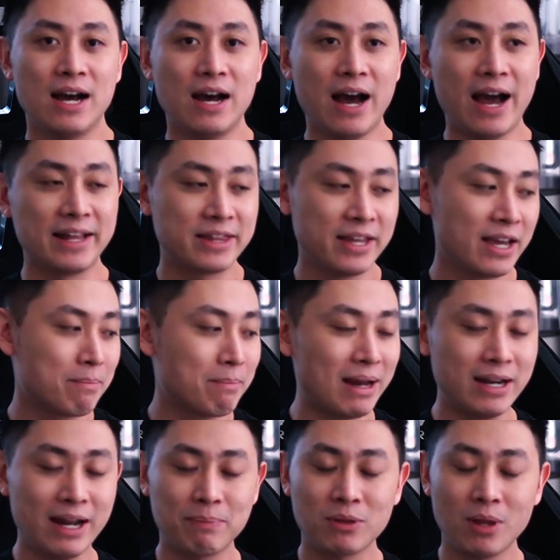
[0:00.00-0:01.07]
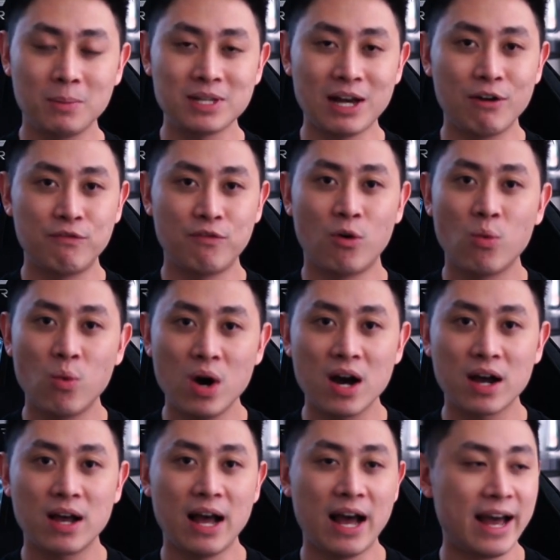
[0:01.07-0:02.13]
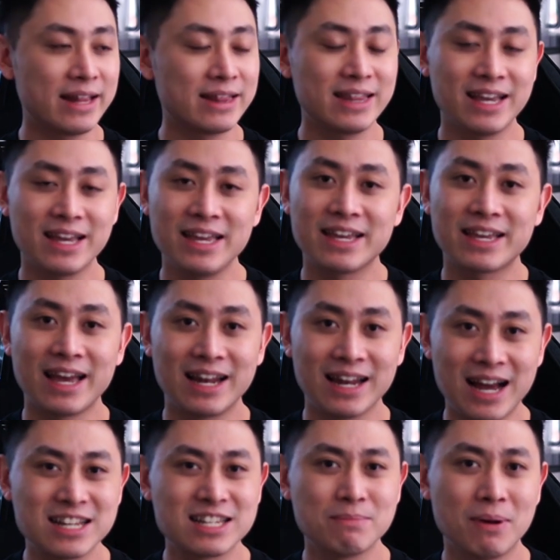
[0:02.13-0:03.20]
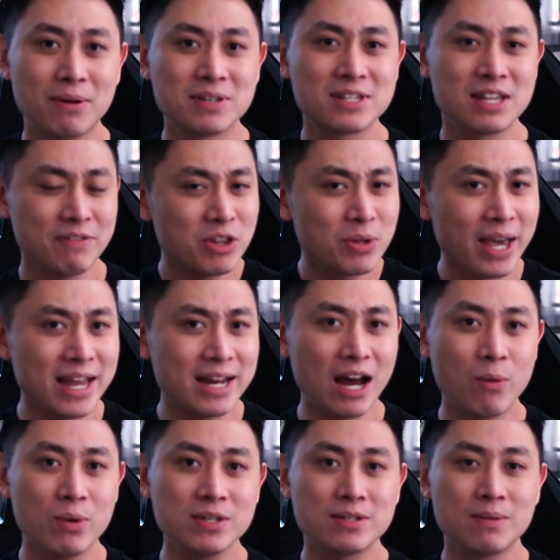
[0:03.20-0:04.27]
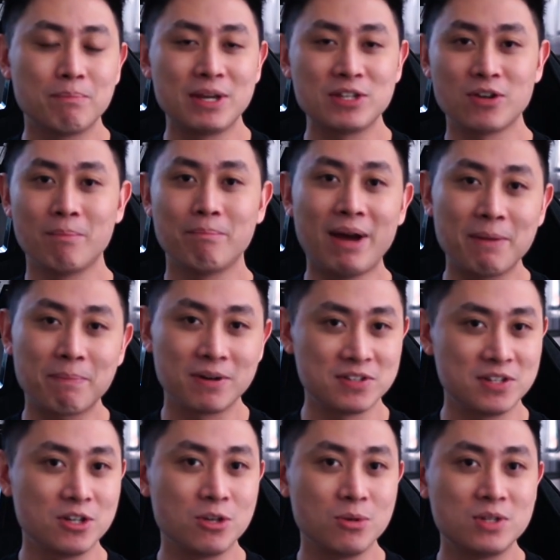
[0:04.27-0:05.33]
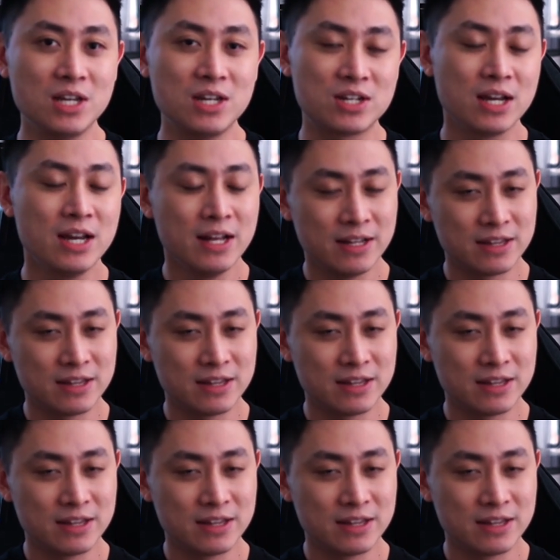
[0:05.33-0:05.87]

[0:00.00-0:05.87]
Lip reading: I take my laptops out for work. I think it can last about 7 to 8 hours based on my personal usage.